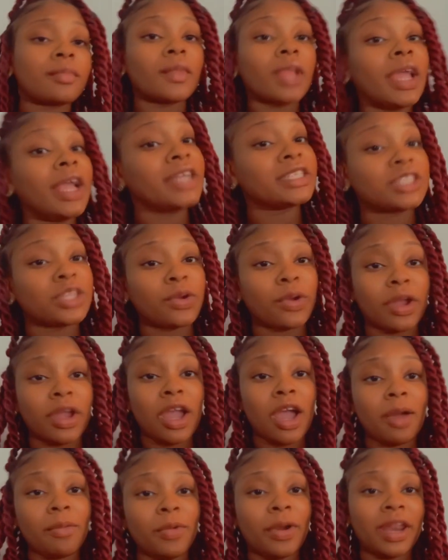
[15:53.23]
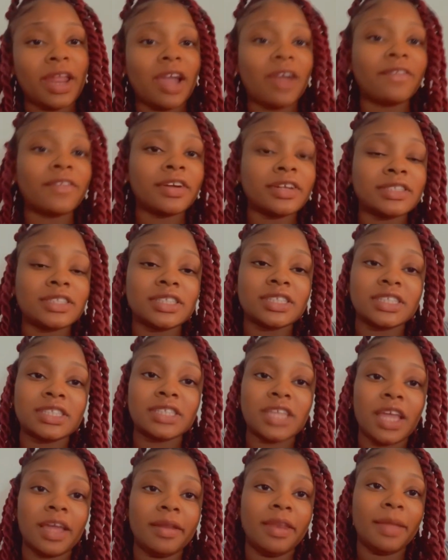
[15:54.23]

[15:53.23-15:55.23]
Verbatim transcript: Instagram, whatever, to tell.